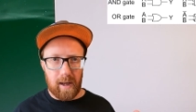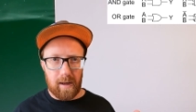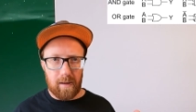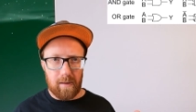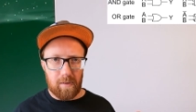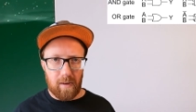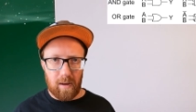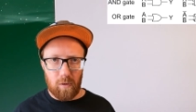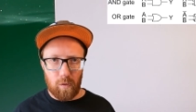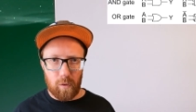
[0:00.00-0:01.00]
N
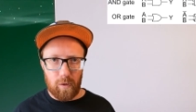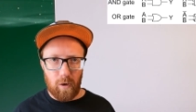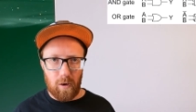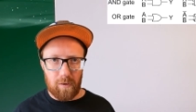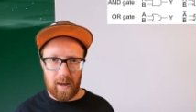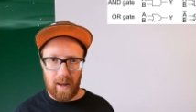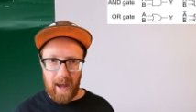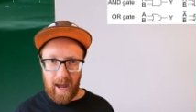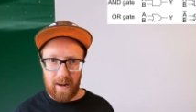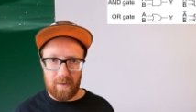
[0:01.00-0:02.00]
stands for not and
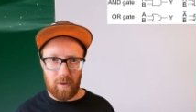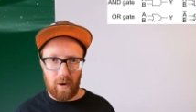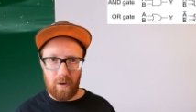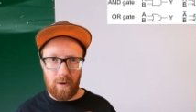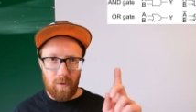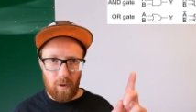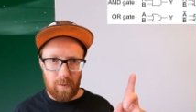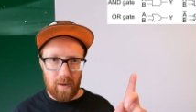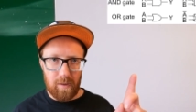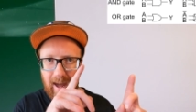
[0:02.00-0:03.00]
AND. So not
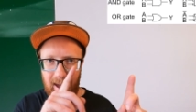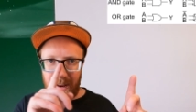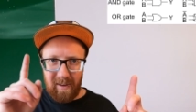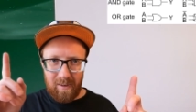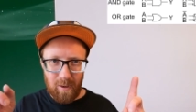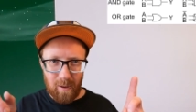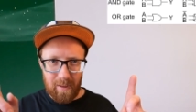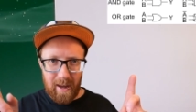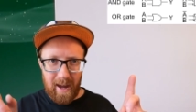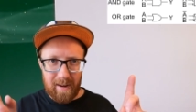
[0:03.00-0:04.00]
this and not
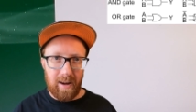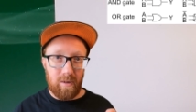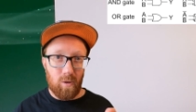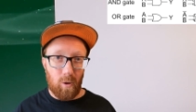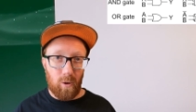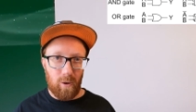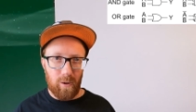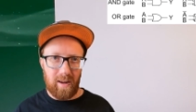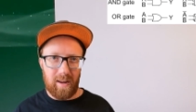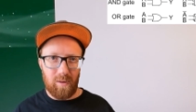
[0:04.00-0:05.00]
that. And NOR
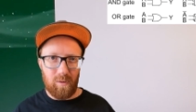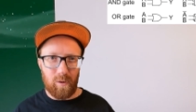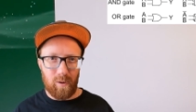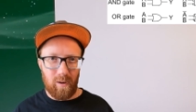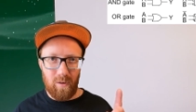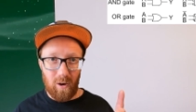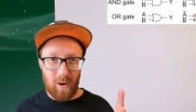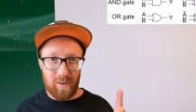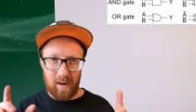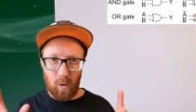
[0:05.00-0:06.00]
stands for
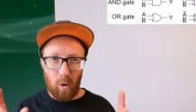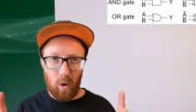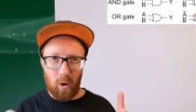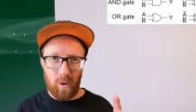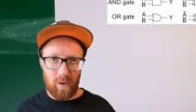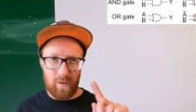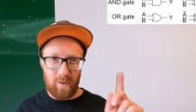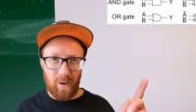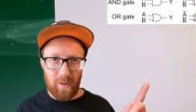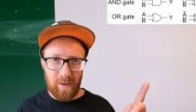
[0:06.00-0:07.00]
not and OR. So
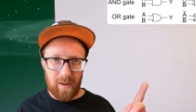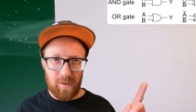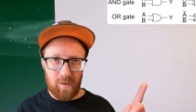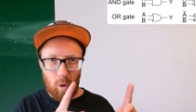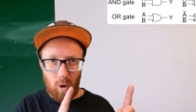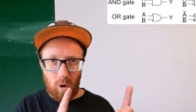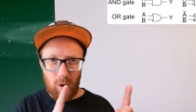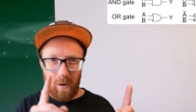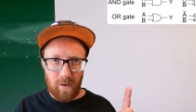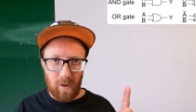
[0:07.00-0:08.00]
not this
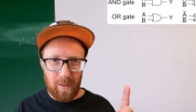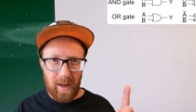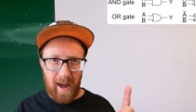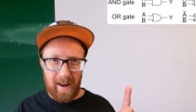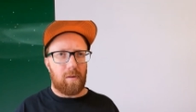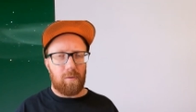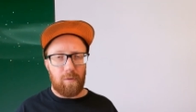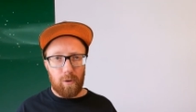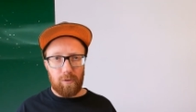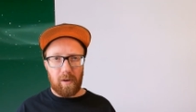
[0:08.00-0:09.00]
or not that. So the
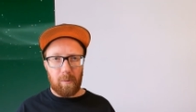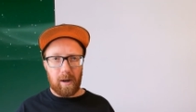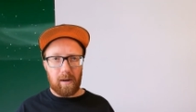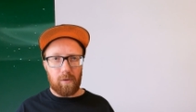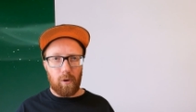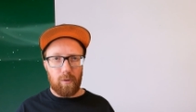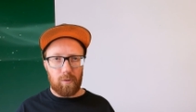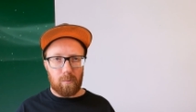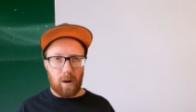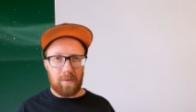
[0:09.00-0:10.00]
first thing we're gonna do is
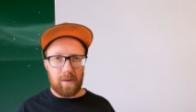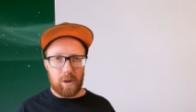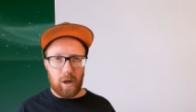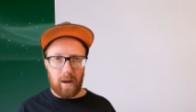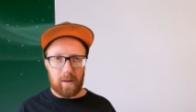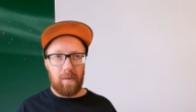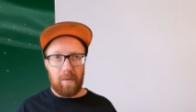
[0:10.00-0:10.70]
run the check.